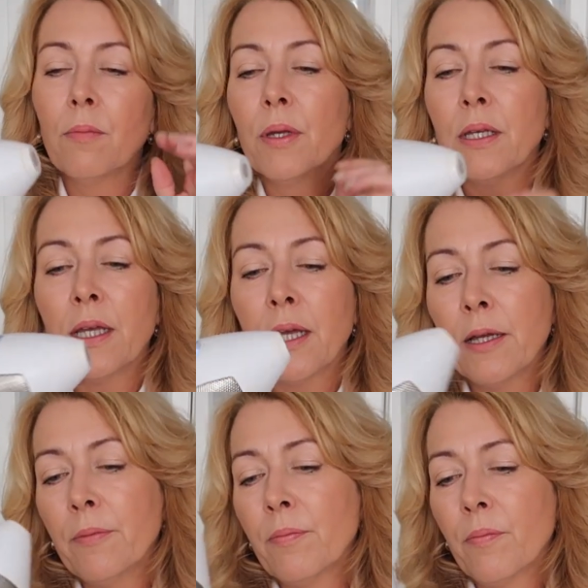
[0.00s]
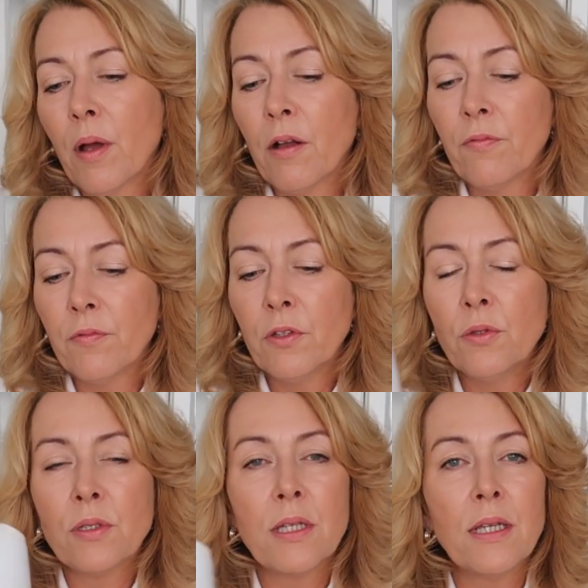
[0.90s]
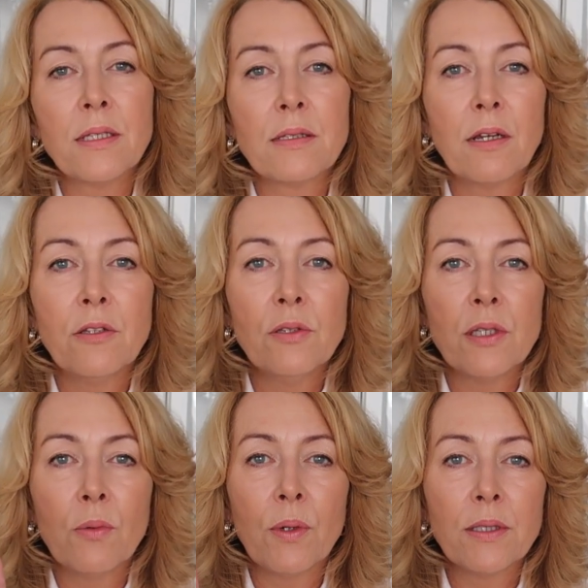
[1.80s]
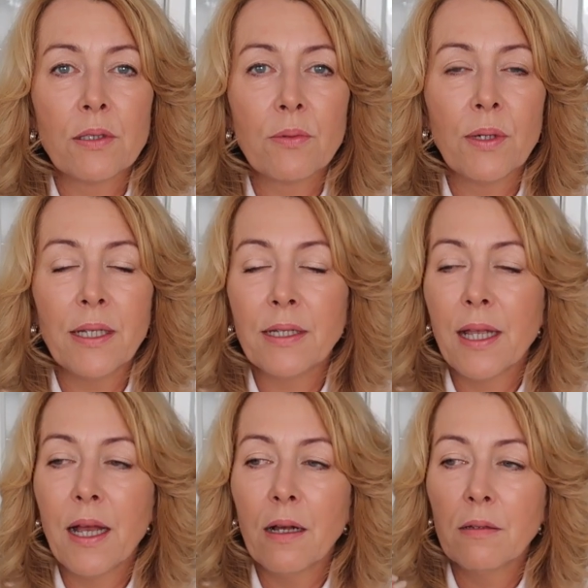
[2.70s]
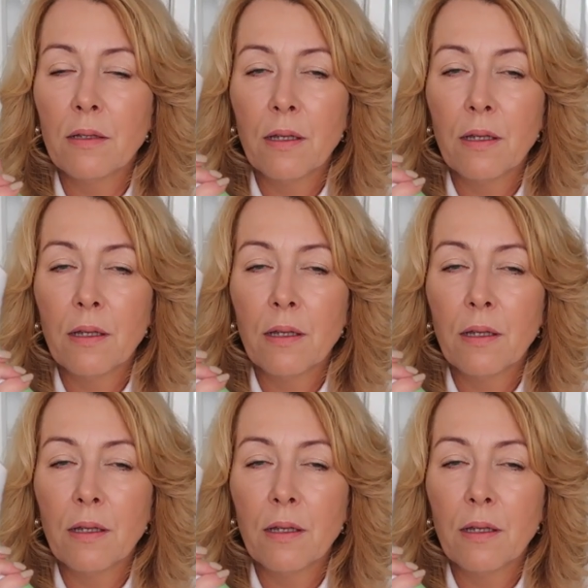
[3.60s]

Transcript: but yeah, but I've used this. I use it once a week now.